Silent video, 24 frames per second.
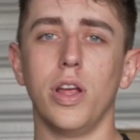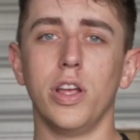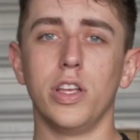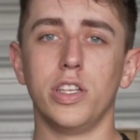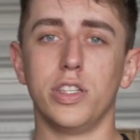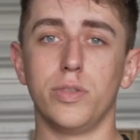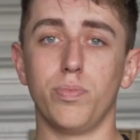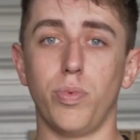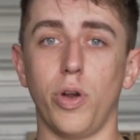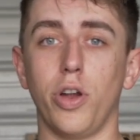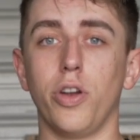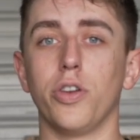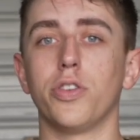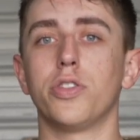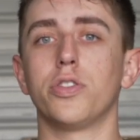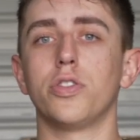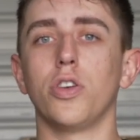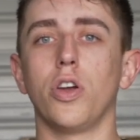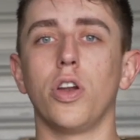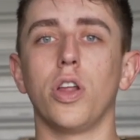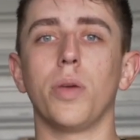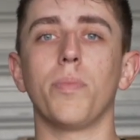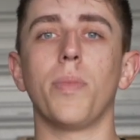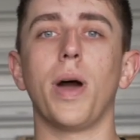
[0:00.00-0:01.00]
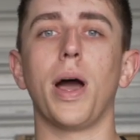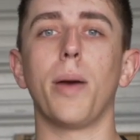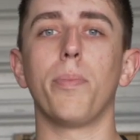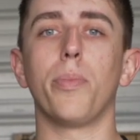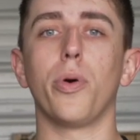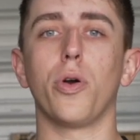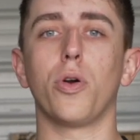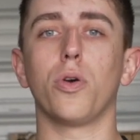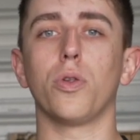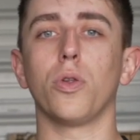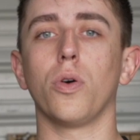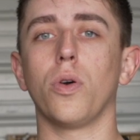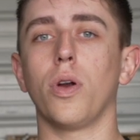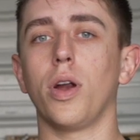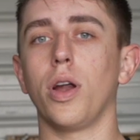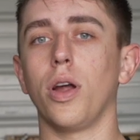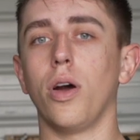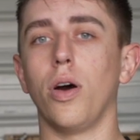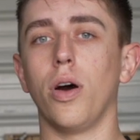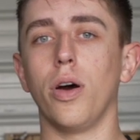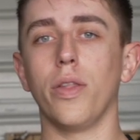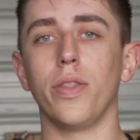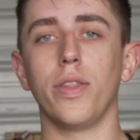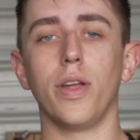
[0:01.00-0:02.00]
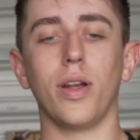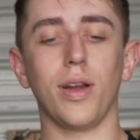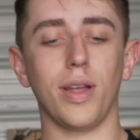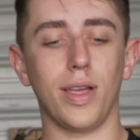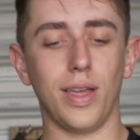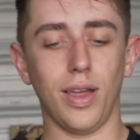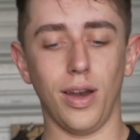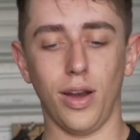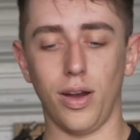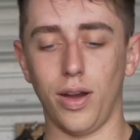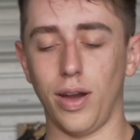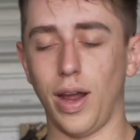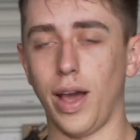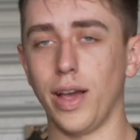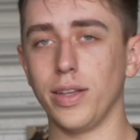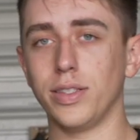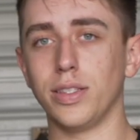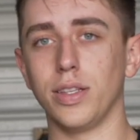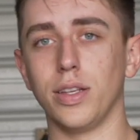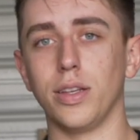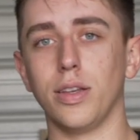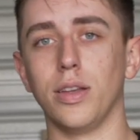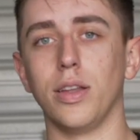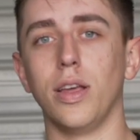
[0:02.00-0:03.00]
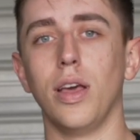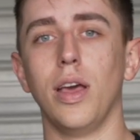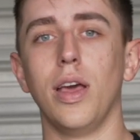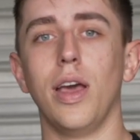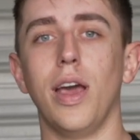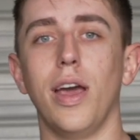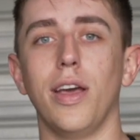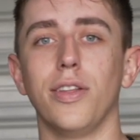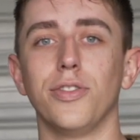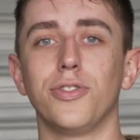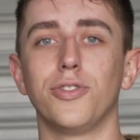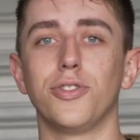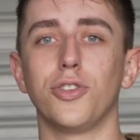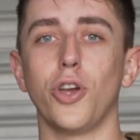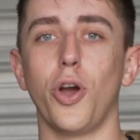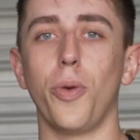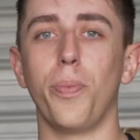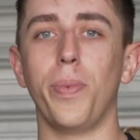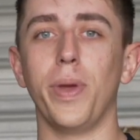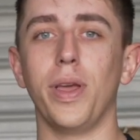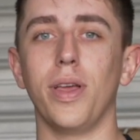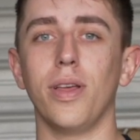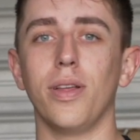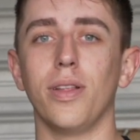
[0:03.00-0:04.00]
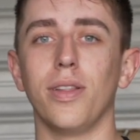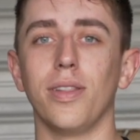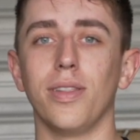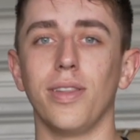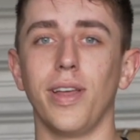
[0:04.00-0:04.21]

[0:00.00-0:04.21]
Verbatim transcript: spray your sodium hypochlorite on there, get it nice and soapy,